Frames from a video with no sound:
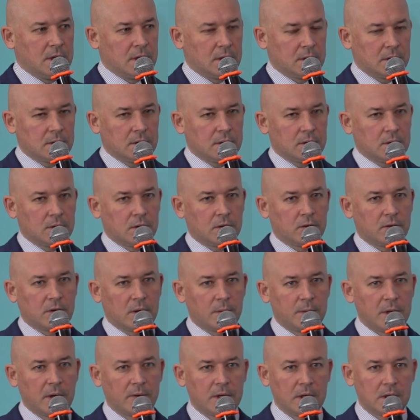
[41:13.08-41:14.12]
so
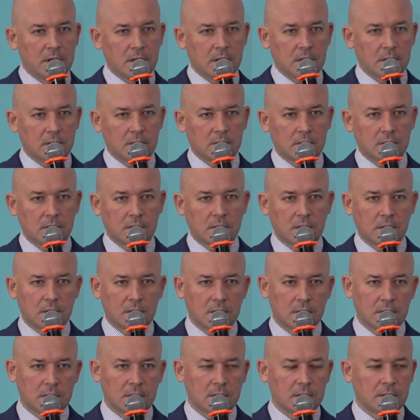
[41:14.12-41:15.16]
far we haven't
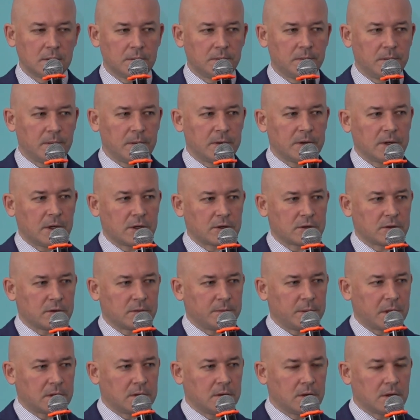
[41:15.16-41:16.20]
seen a new
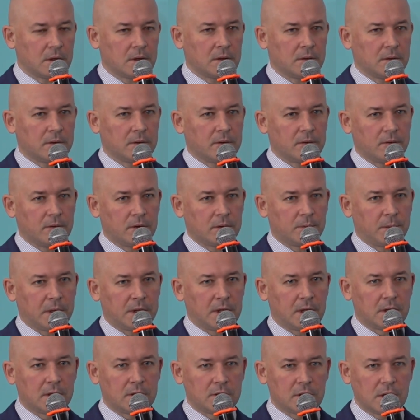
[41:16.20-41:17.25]

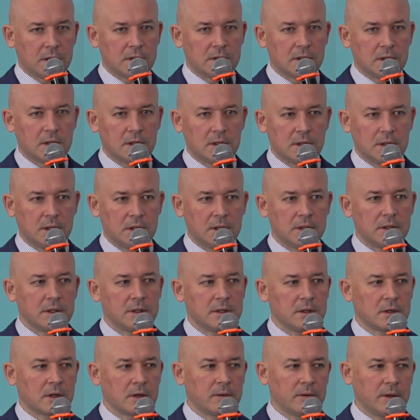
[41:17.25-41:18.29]
update from
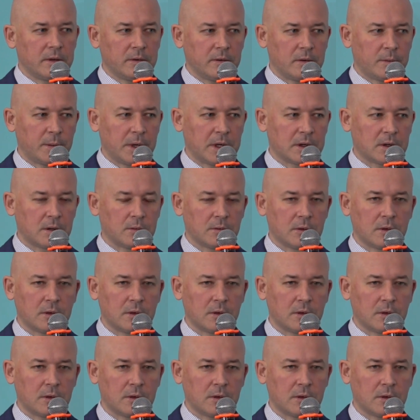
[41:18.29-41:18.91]
our partner,